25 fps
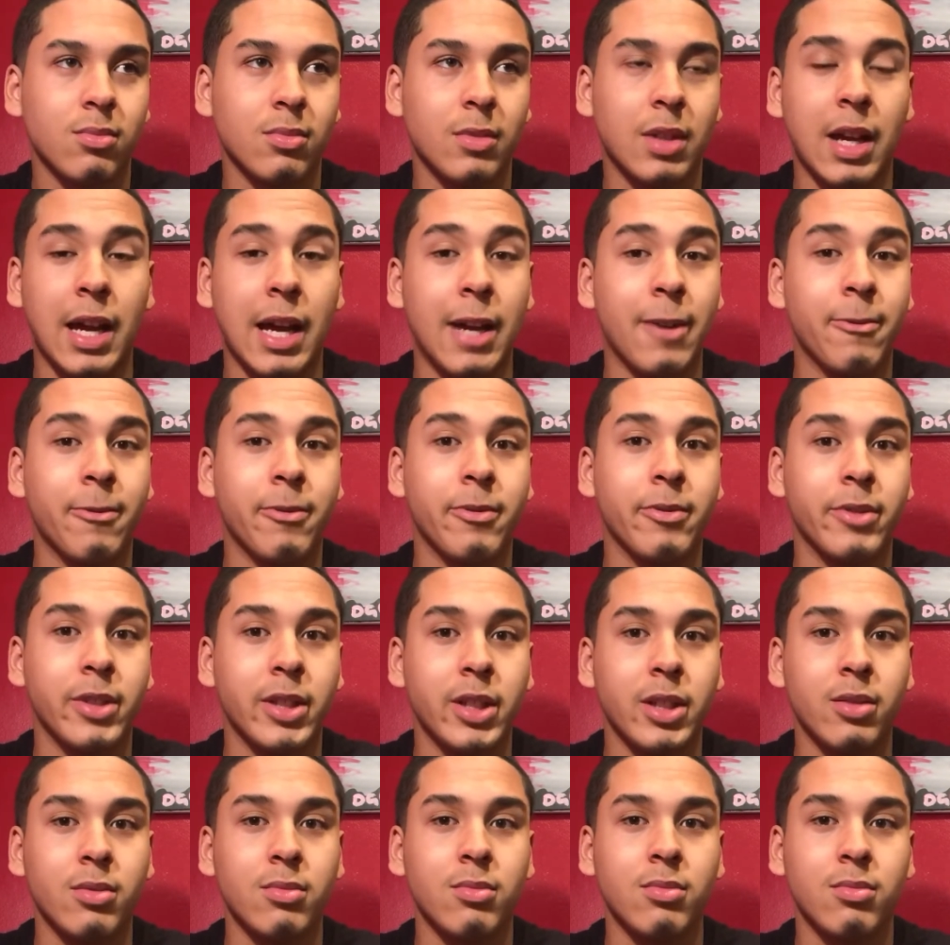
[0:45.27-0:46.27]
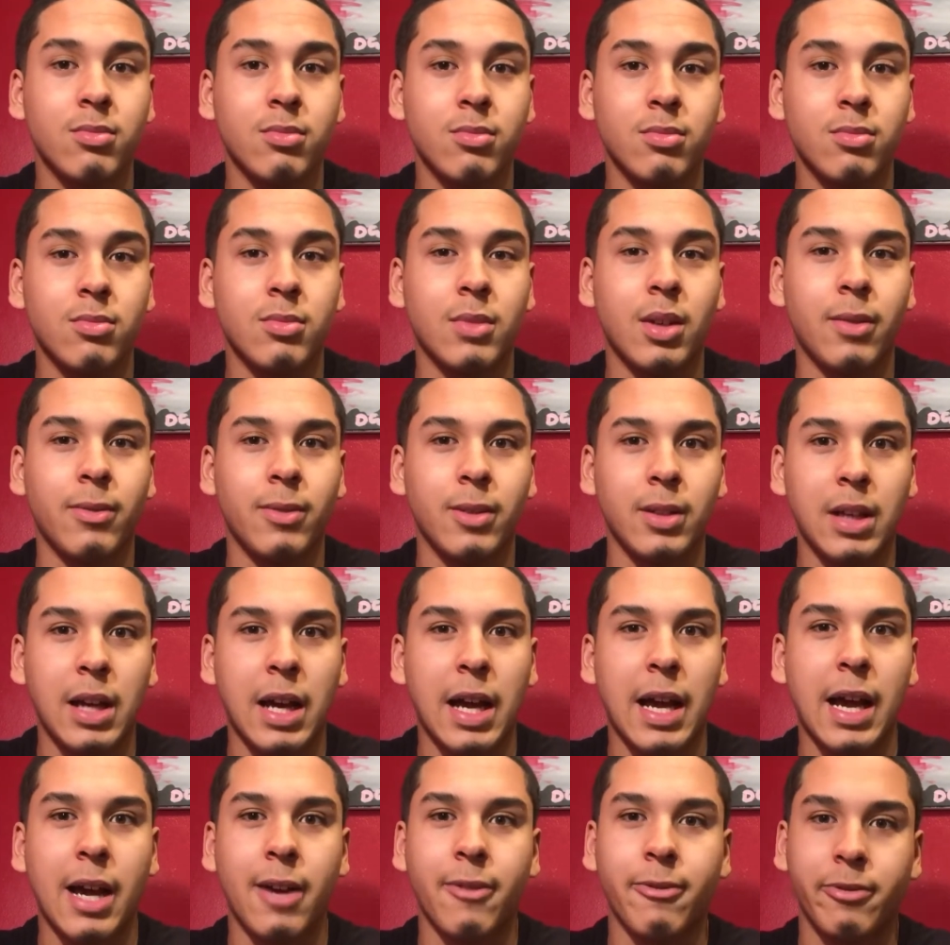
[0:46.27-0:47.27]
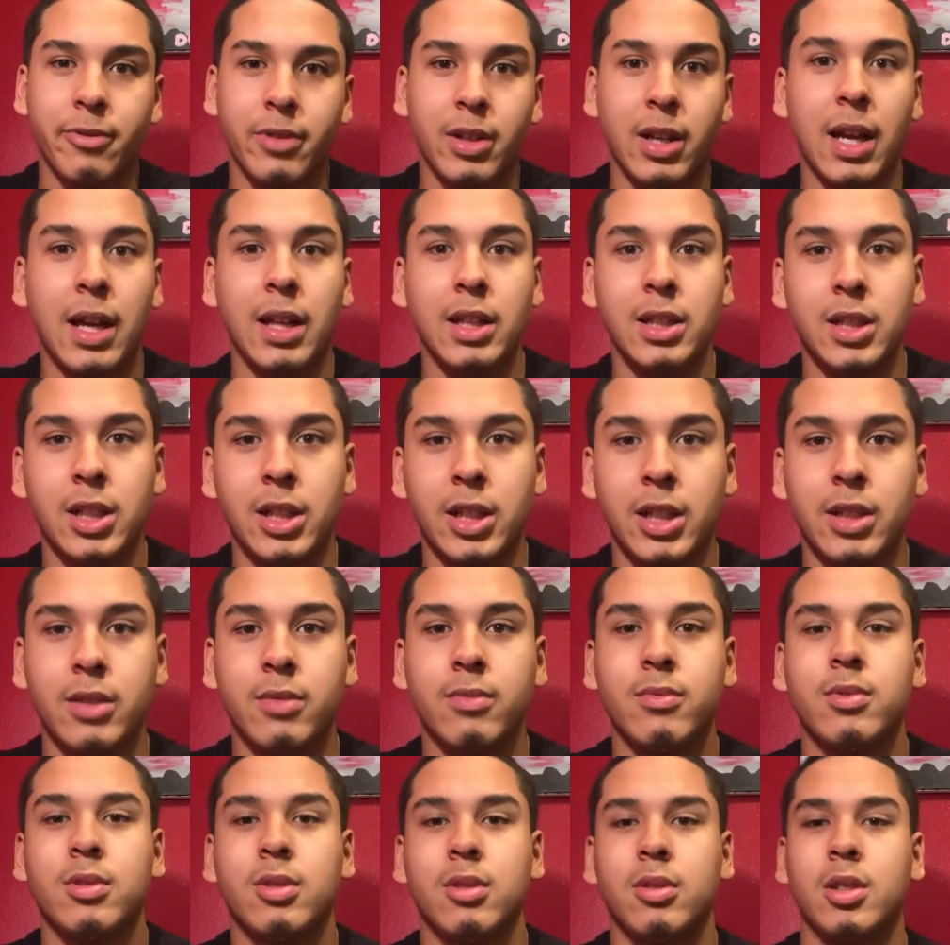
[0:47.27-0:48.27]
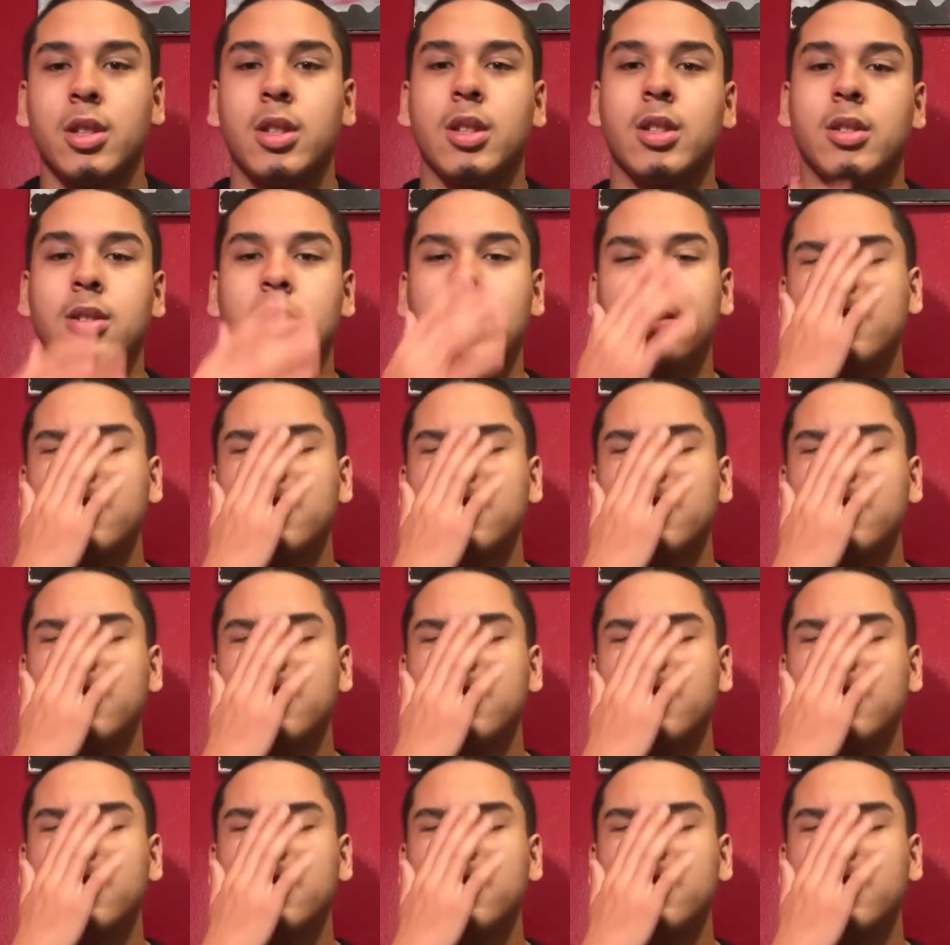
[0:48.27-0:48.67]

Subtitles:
half of it, I forgot half of it, I did it. So yeah.